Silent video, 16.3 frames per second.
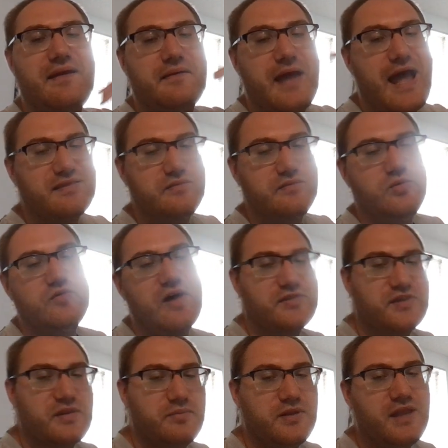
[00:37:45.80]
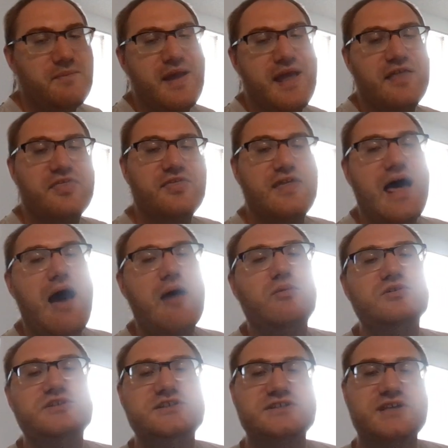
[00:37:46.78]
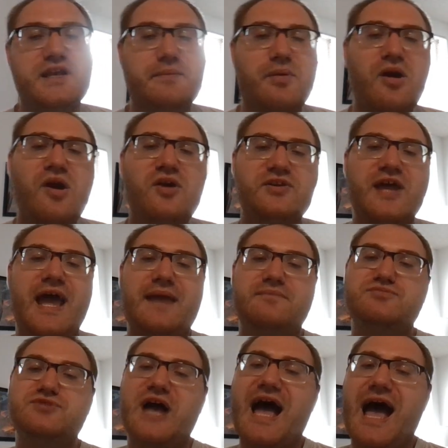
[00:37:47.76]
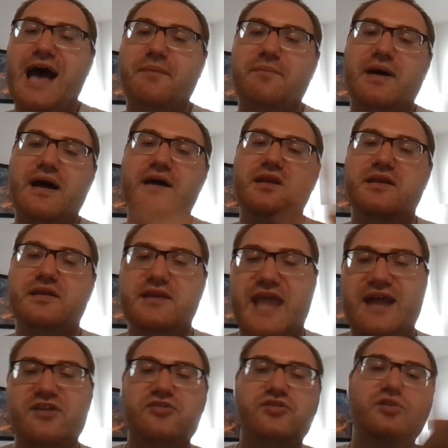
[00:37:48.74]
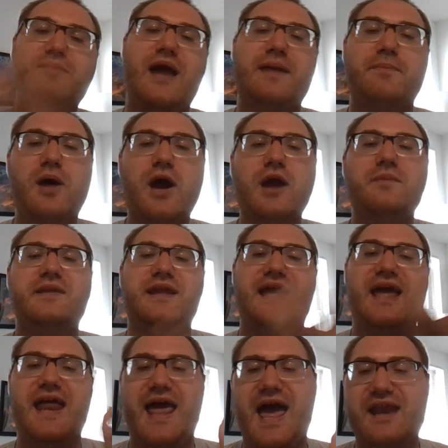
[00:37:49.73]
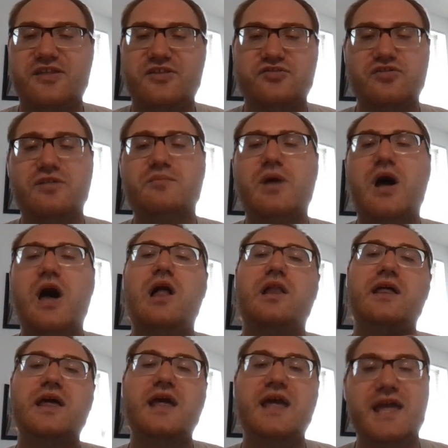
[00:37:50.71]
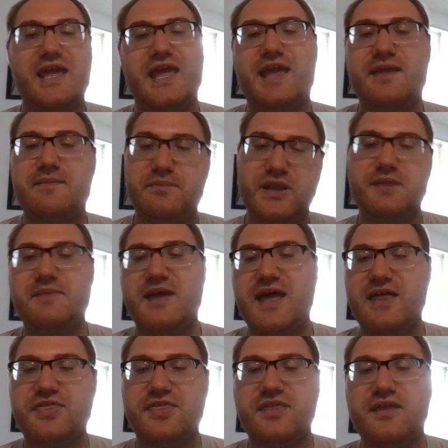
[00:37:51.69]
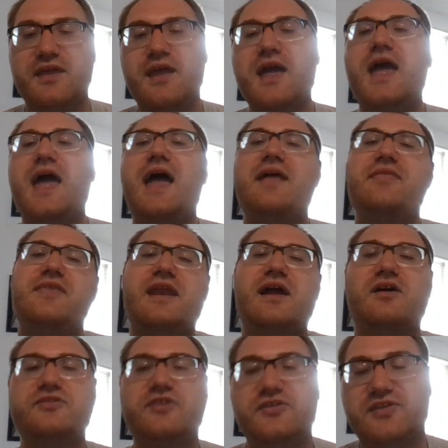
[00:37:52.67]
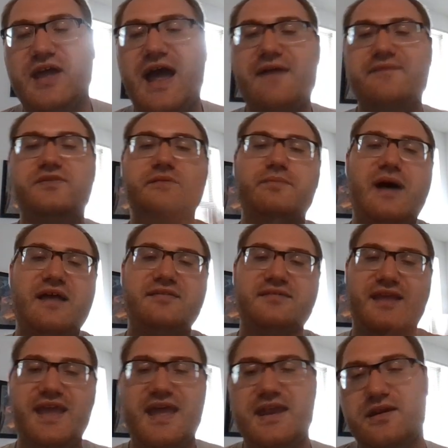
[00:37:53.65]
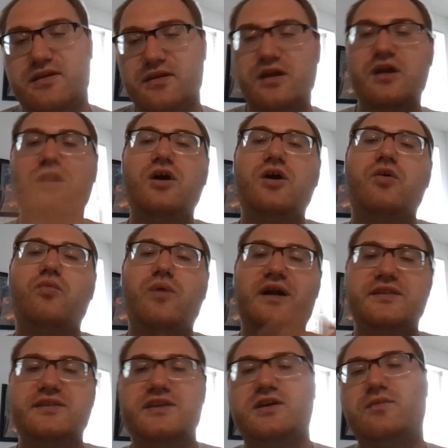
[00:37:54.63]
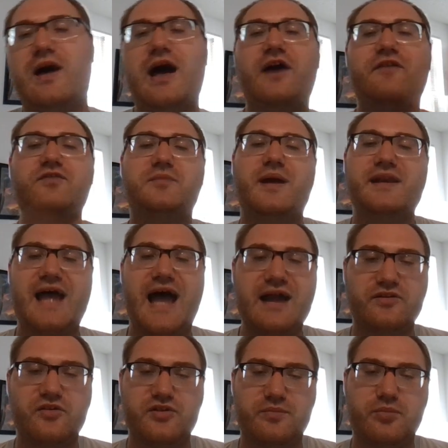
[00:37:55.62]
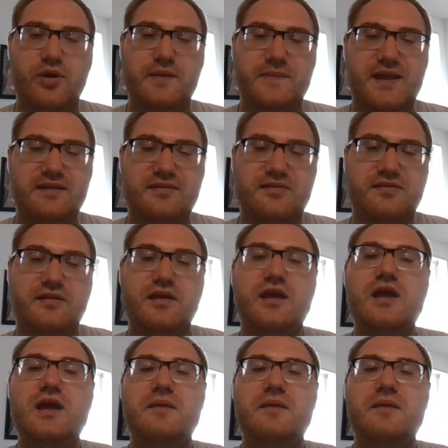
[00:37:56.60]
had to move out to Plymouth, I will just get a part time job next to my apartment at a strip mall in Plymouth, and then I'll just have to bus in once in a while for my doctor's appointments.